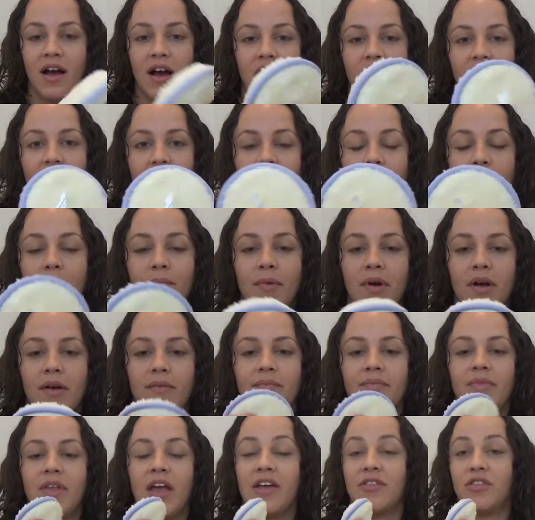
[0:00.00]
um,
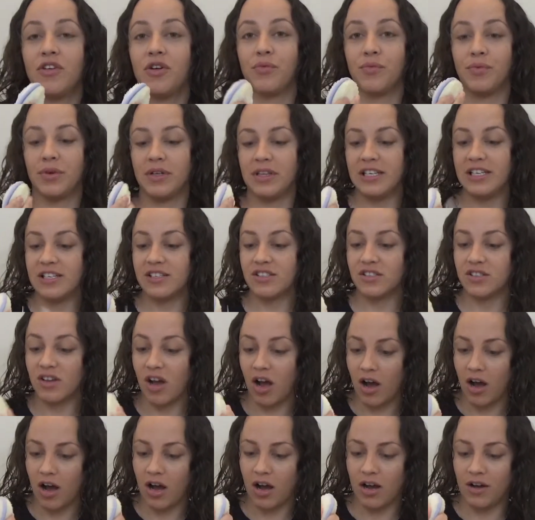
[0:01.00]
and they're really
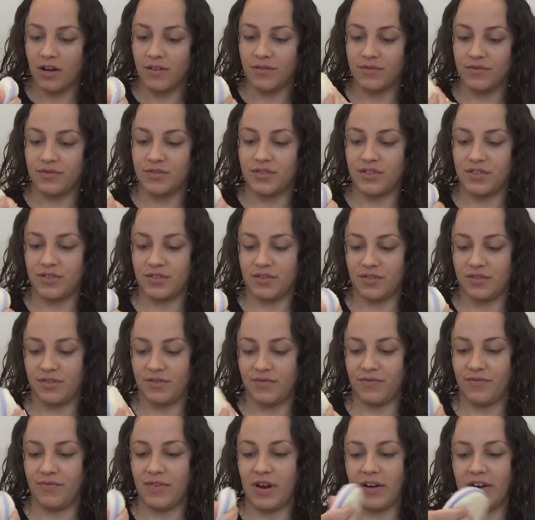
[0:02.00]
soft,
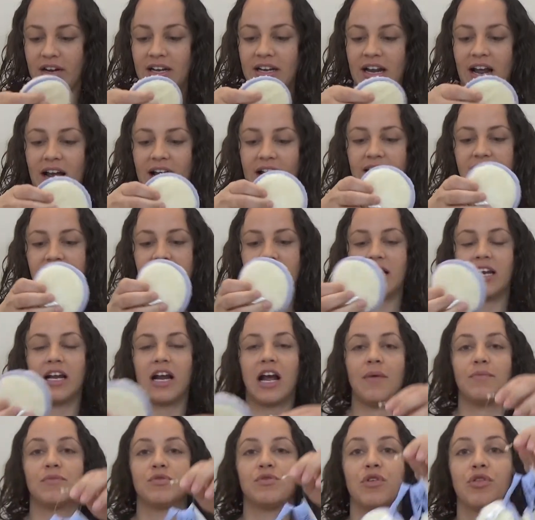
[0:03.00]
very nice, and it
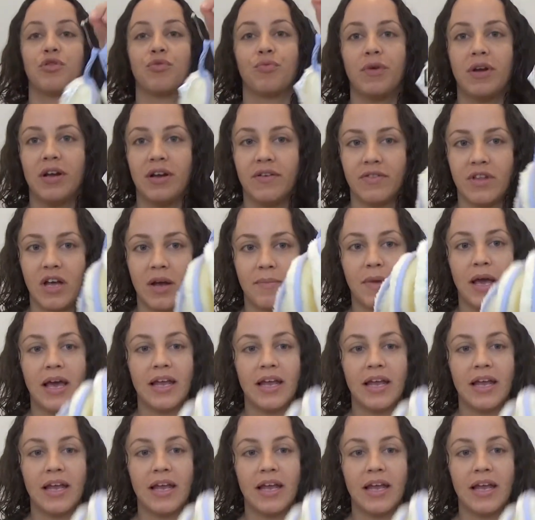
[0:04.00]
comes with three of them.